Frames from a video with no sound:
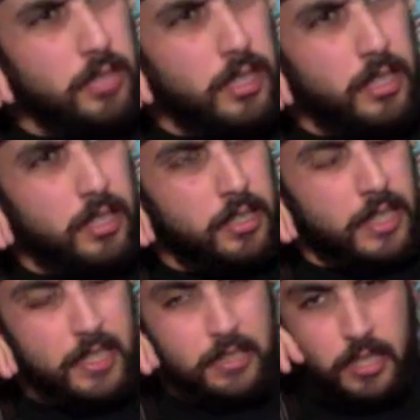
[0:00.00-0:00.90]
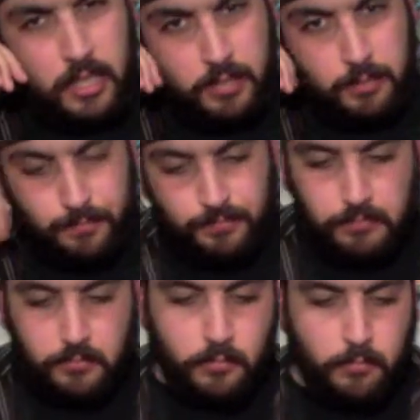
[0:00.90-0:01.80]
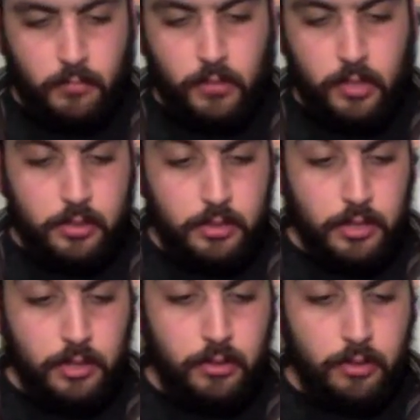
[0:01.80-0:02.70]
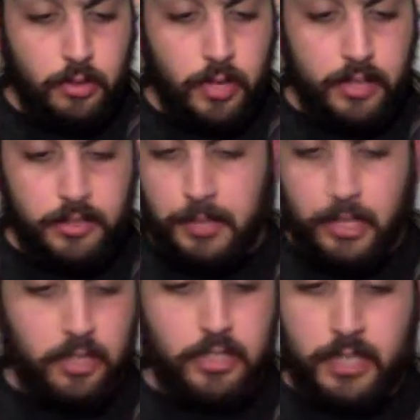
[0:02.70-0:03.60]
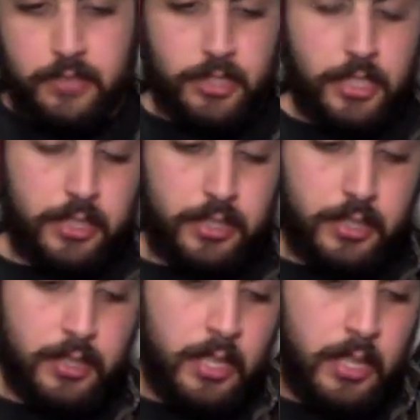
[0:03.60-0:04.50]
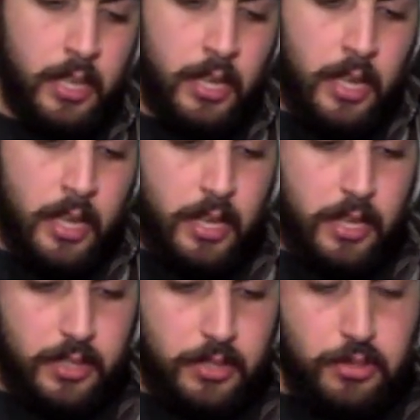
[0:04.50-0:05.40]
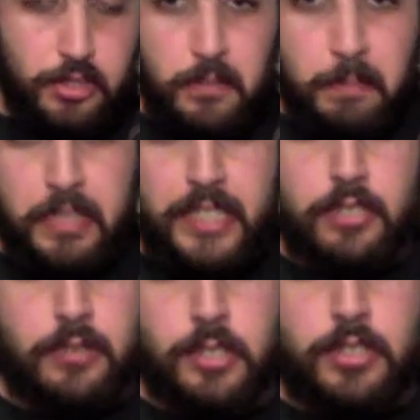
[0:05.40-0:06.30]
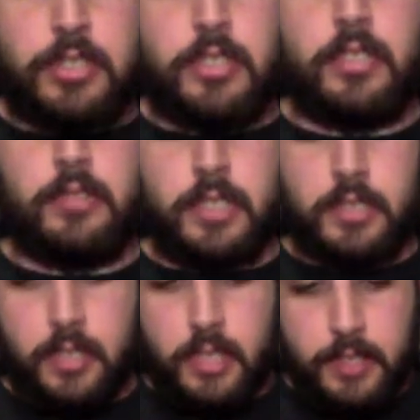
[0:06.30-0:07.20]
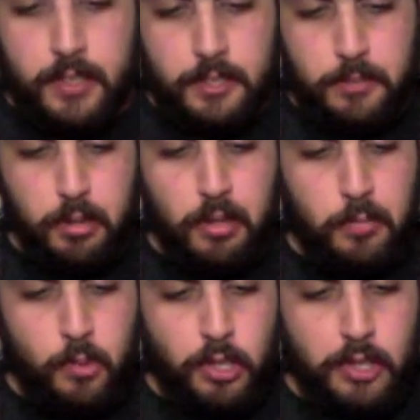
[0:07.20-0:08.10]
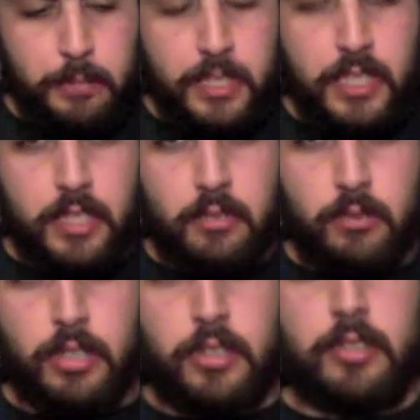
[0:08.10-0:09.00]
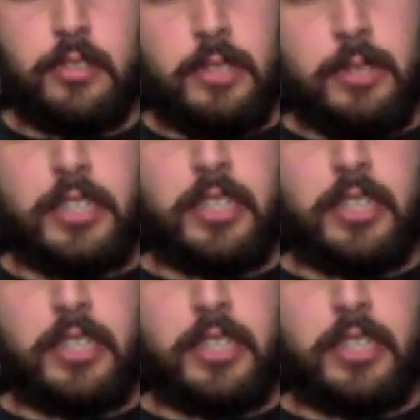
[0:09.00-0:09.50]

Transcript: and Cascade. So, to my knowledge, they haven't changed it. So it's just a bigger version of it. This is probably more competing with the American